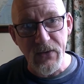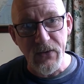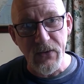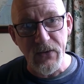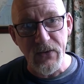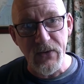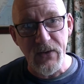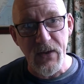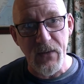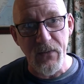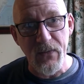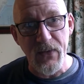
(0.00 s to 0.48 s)
or
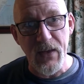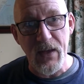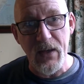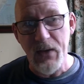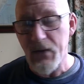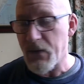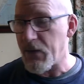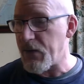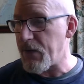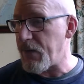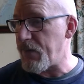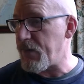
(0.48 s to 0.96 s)
something,
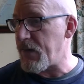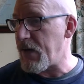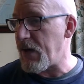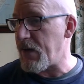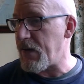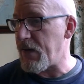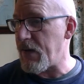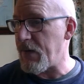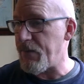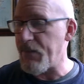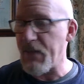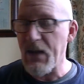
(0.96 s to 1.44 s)
or
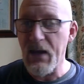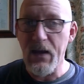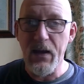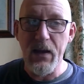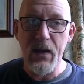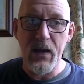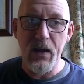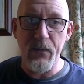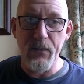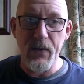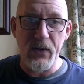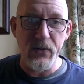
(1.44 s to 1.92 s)

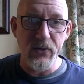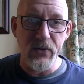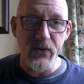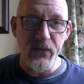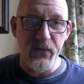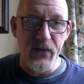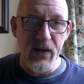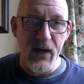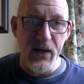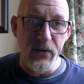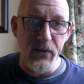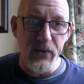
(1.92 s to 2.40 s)
a bunch of
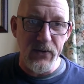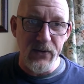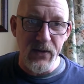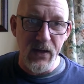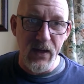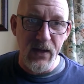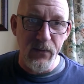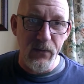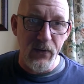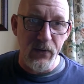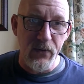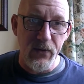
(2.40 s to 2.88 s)
flowers
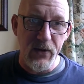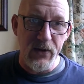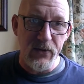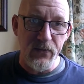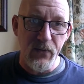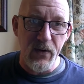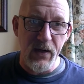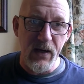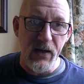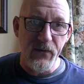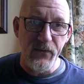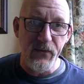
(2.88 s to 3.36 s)
that he bought his
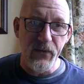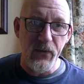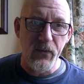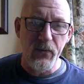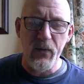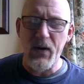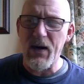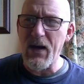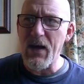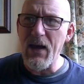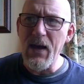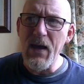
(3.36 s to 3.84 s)
wife, or
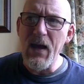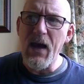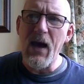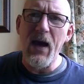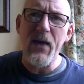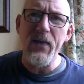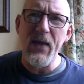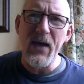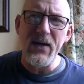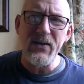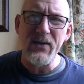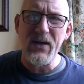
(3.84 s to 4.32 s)
what,
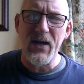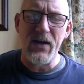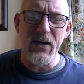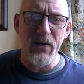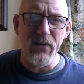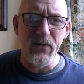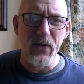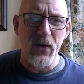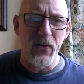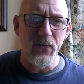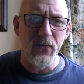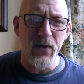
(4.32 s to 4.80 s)
and that's kind
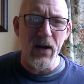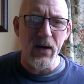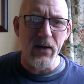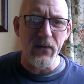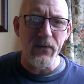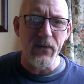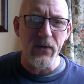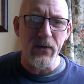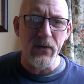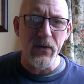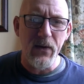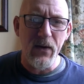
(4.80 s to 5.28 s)
of not
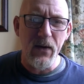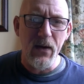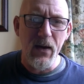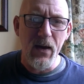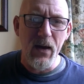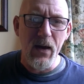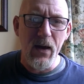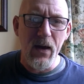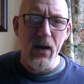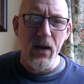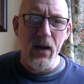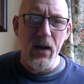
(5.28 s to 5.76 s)
relevant.
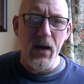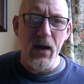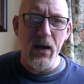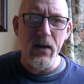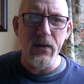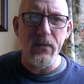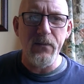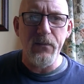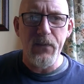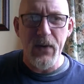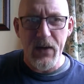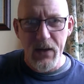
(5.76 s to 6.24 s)

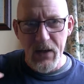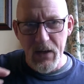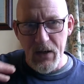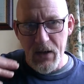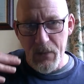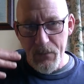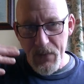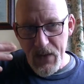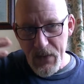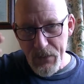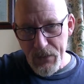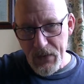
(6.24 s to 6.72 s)

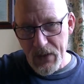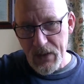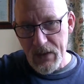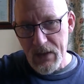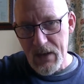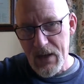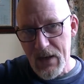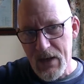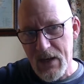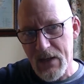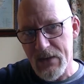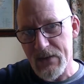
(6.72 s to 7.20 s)
But be
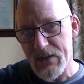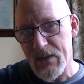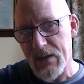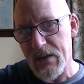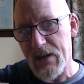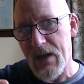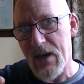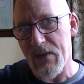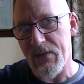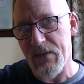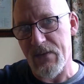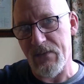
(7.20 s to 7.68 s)
polite and
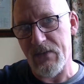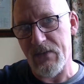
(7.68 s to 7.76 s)
let them